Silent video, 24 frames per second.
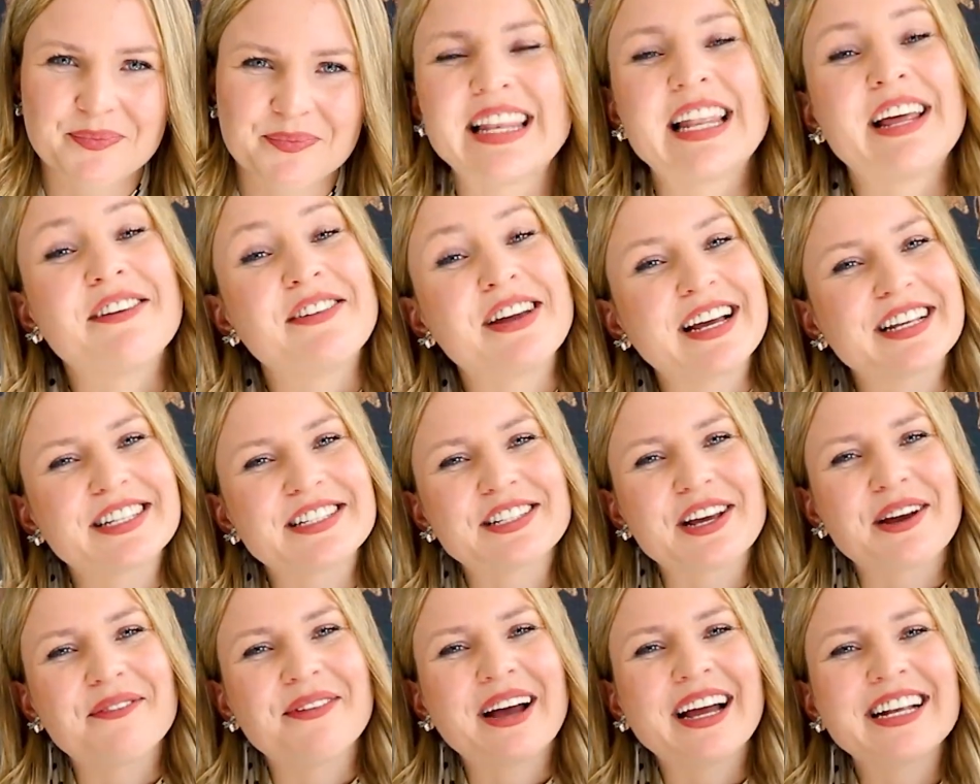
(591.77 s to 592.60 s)
Love you guys
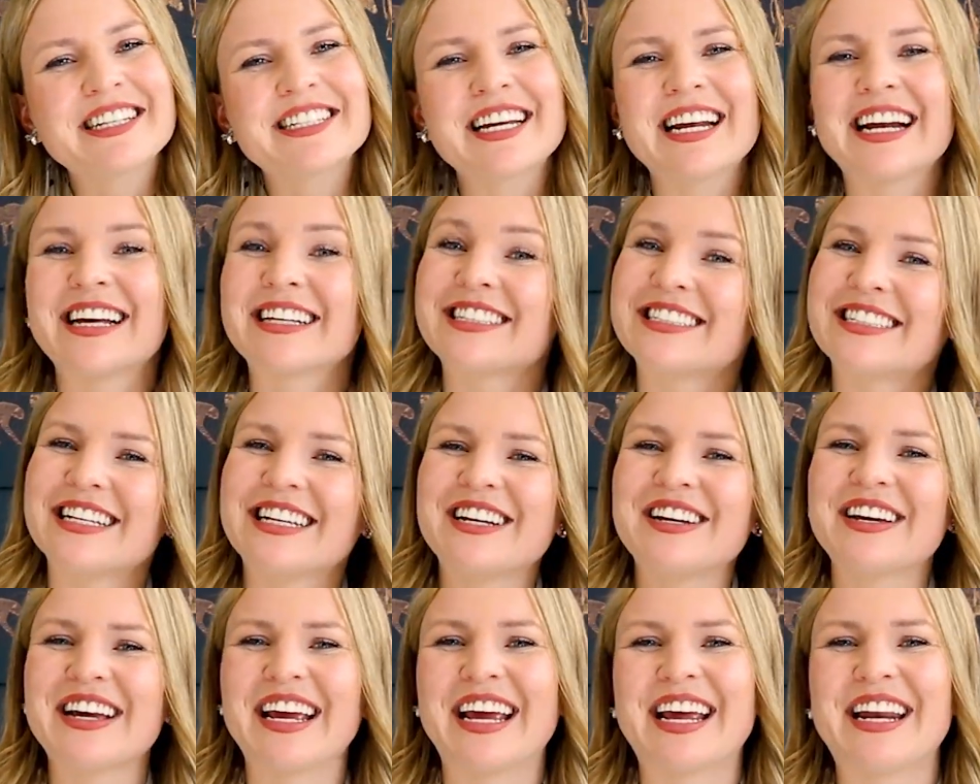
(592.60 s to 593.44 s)
so much, and I'll
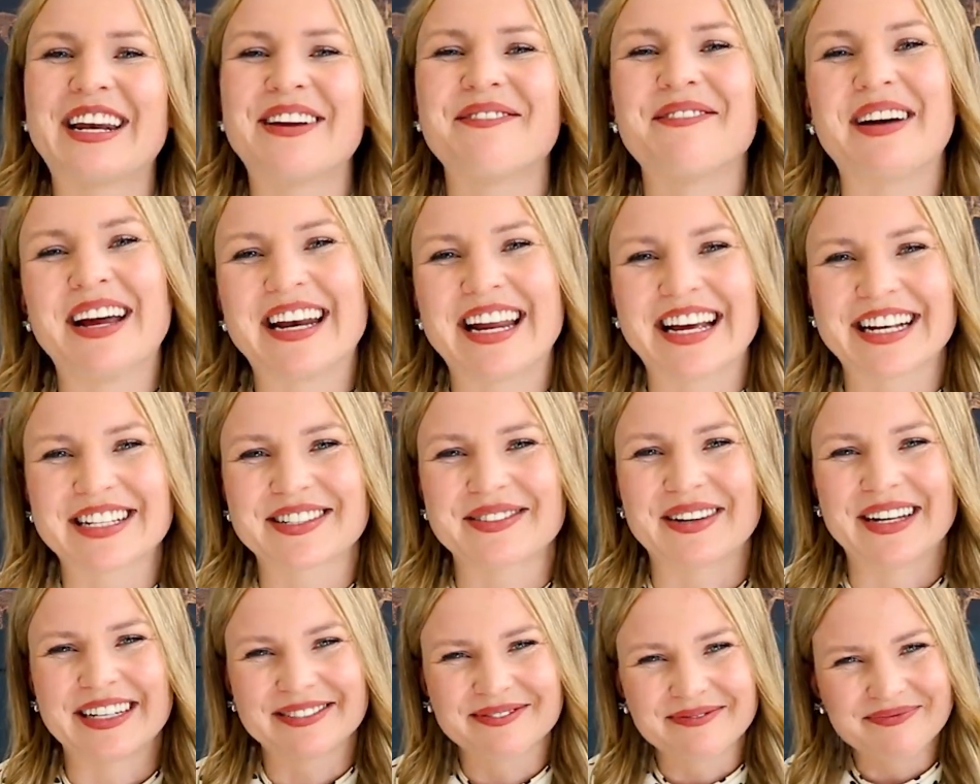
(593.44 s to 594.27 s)
see you in my next
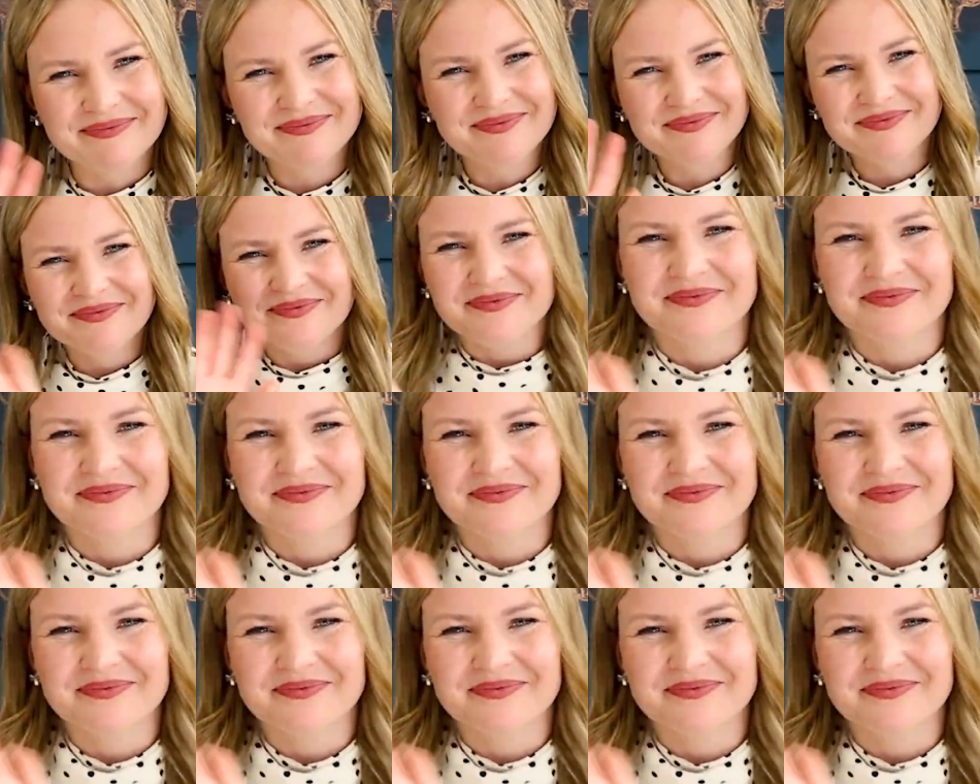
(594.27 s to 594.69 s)
one.